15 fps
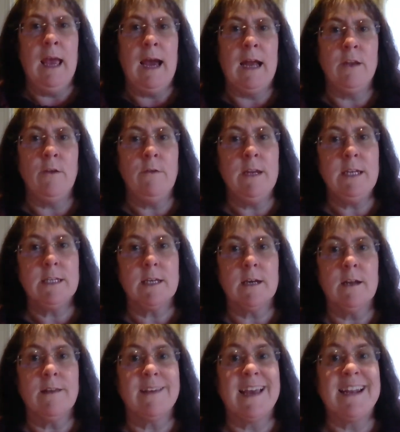And you need to
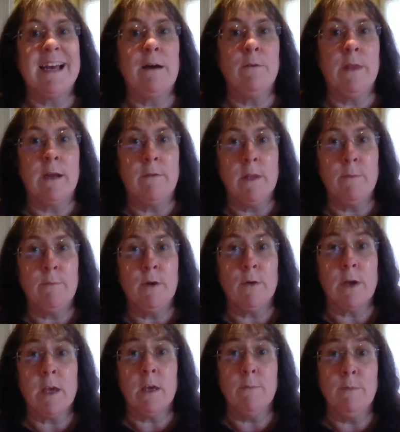kind of get out there in the
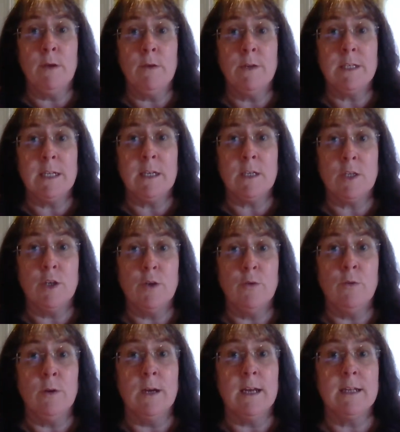blogging community
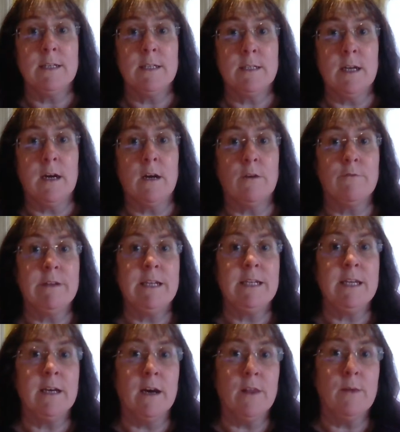too, and start
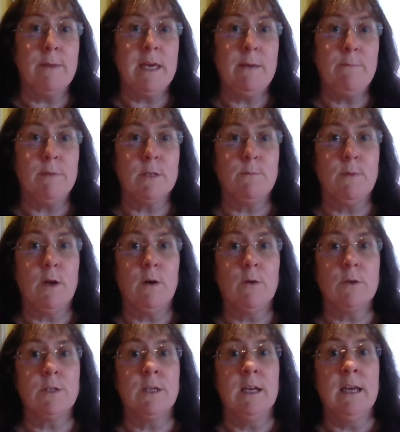reading other people's
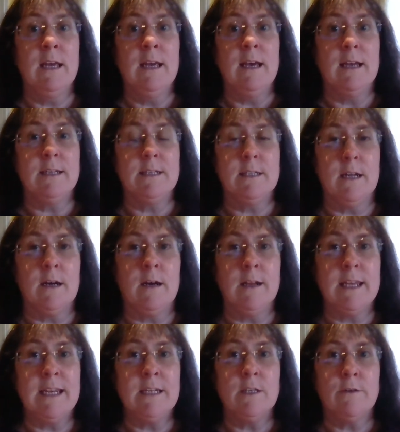blogs and start
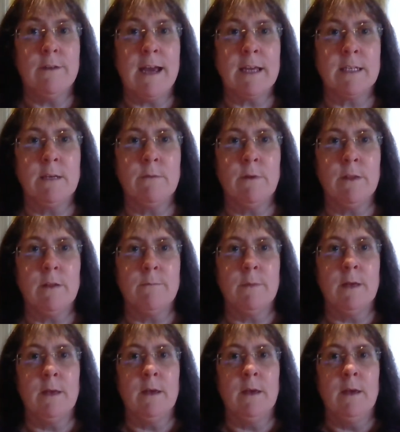interacting with
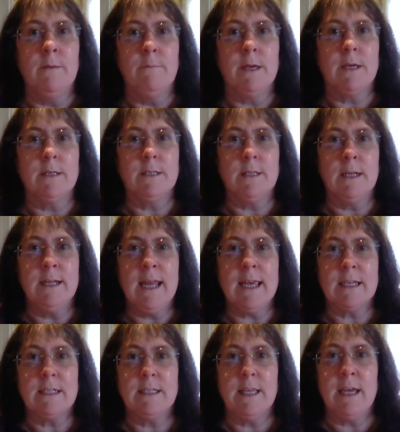them. Because the
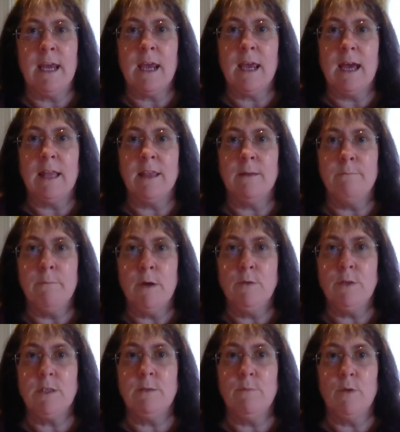next thing, and the
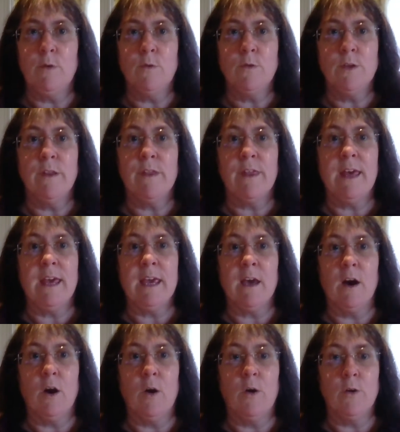most important
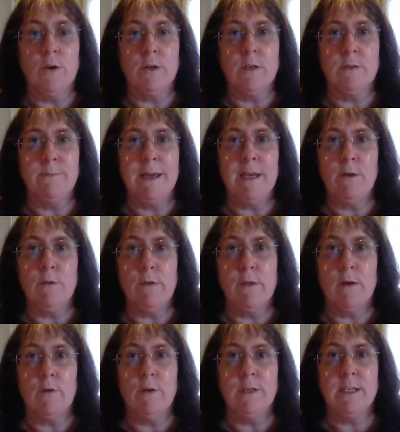thing on domain
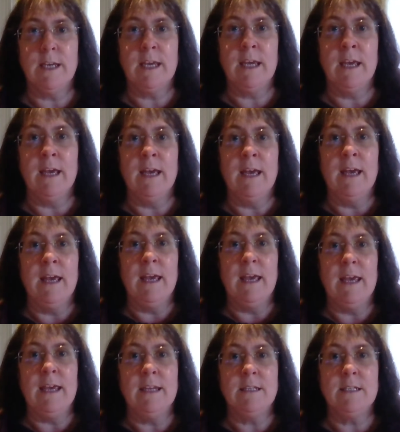authority,
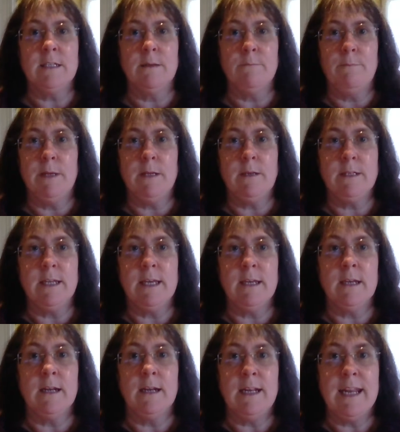is
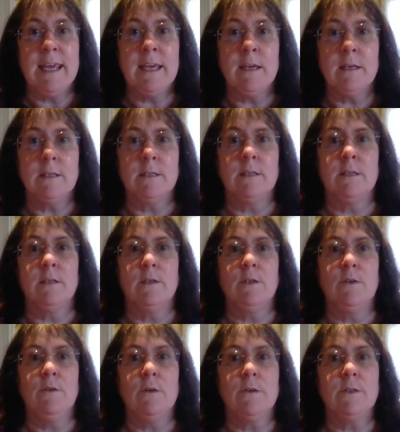building links
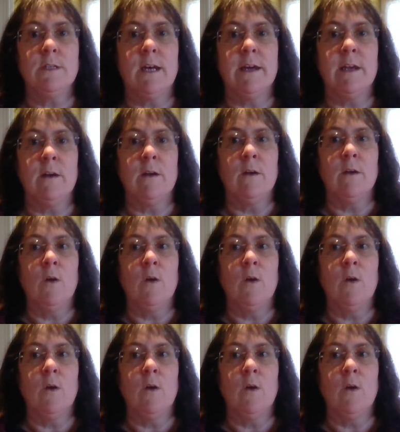to your site.